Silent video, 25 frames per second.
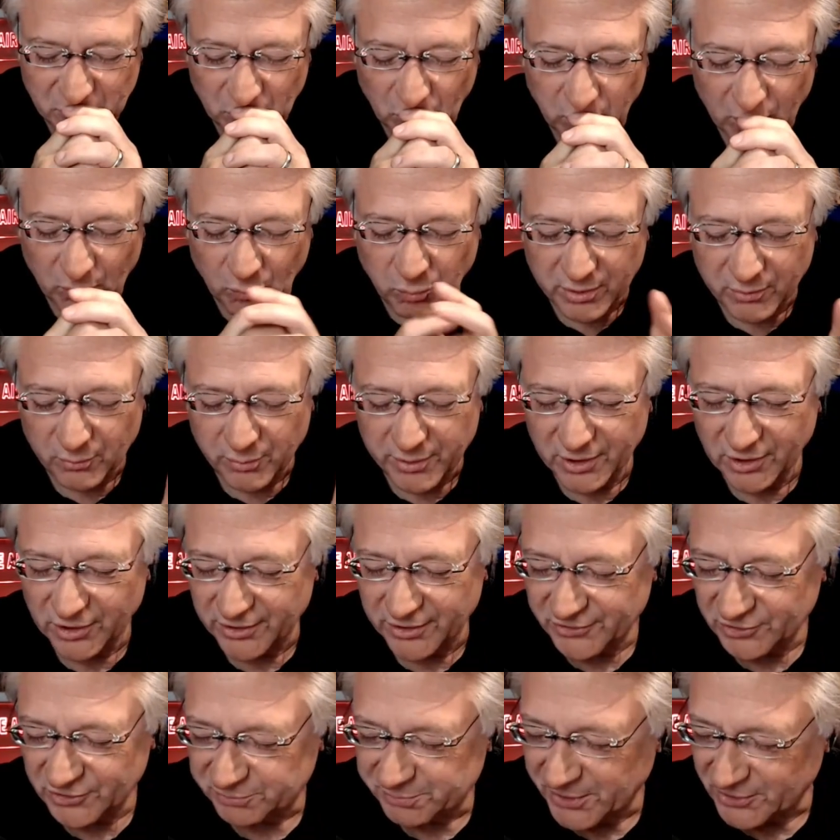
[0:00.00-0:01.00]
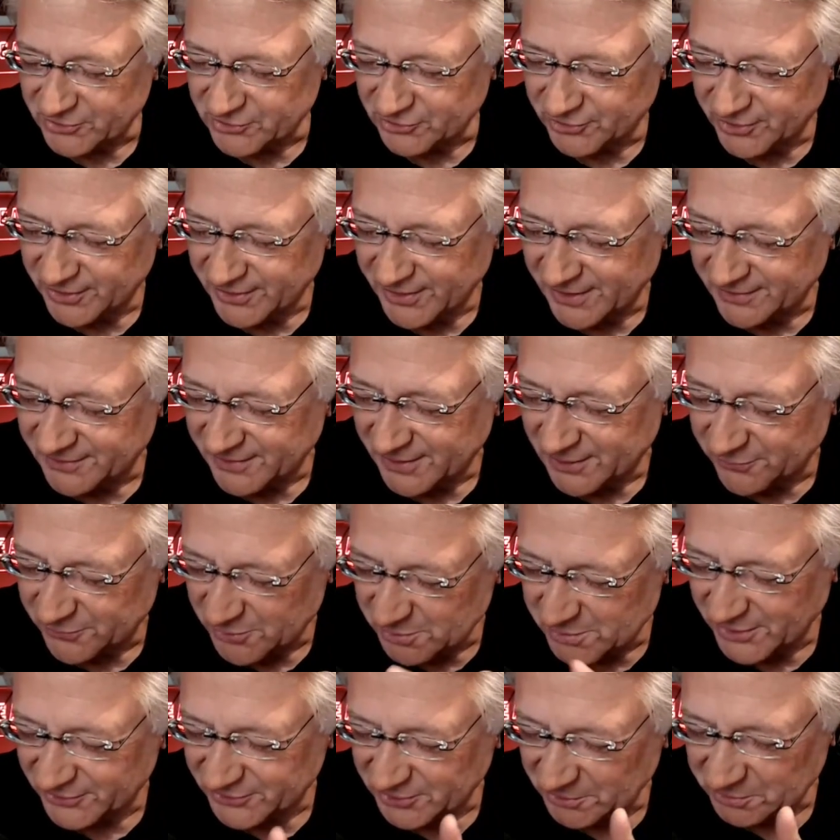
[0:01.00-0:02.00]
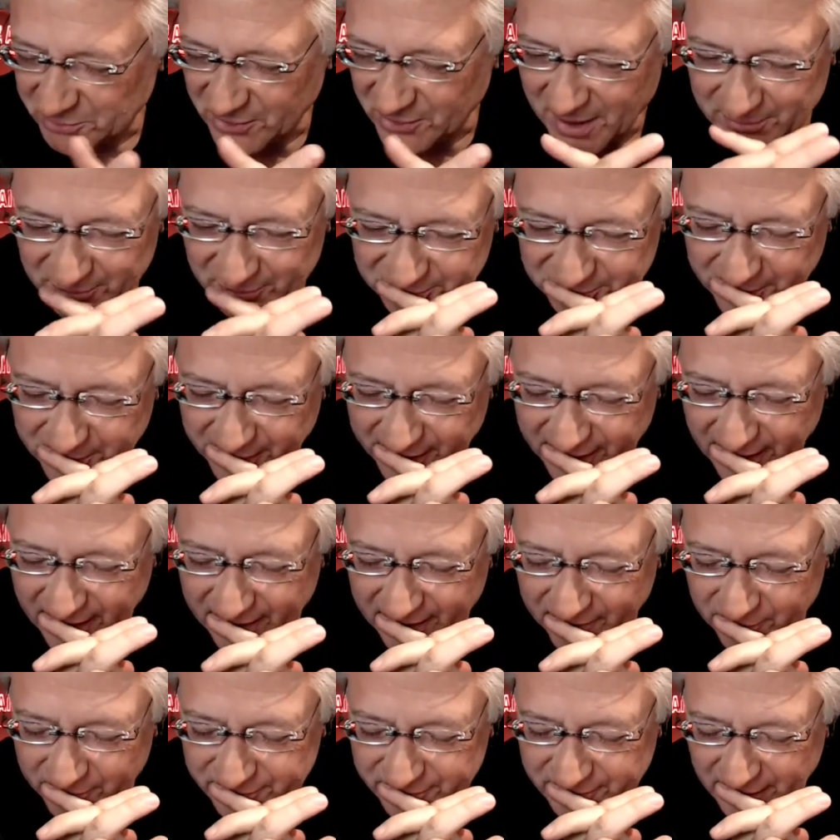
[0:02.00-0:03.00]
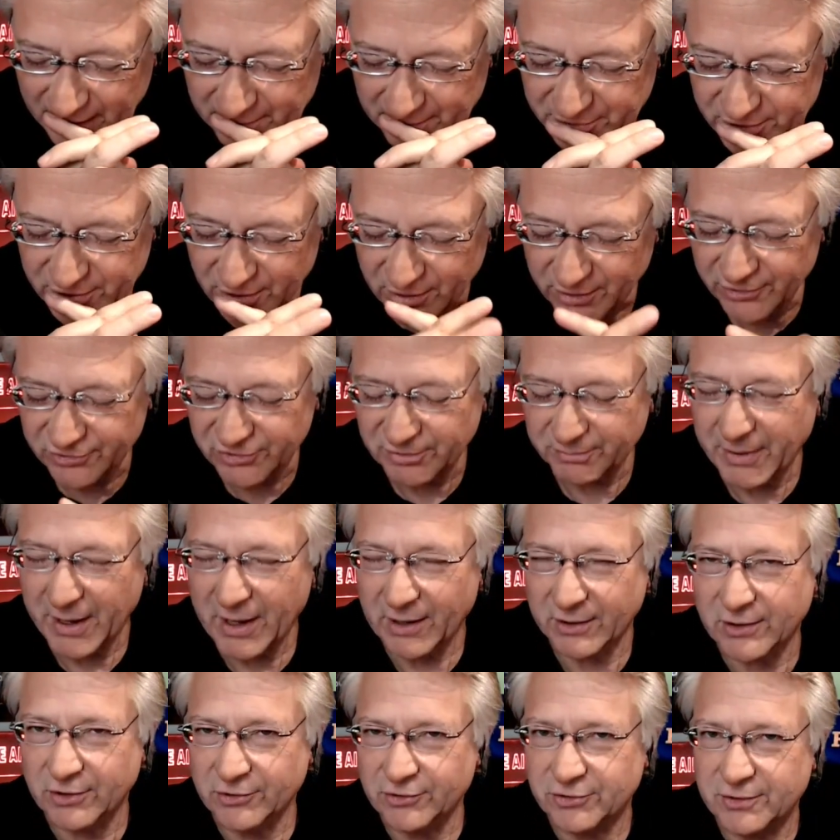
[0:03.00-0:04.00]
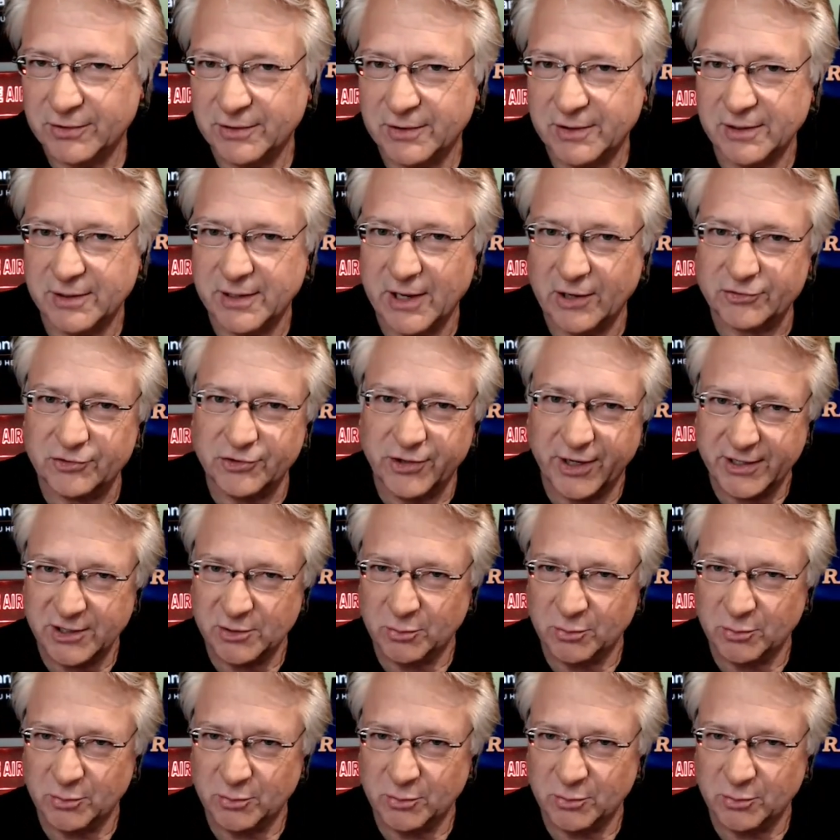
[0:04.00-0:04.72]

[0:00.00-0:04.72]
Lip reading: we're going to look at these pictures in a few minutes, I promise. But I'm curious about, because yesterday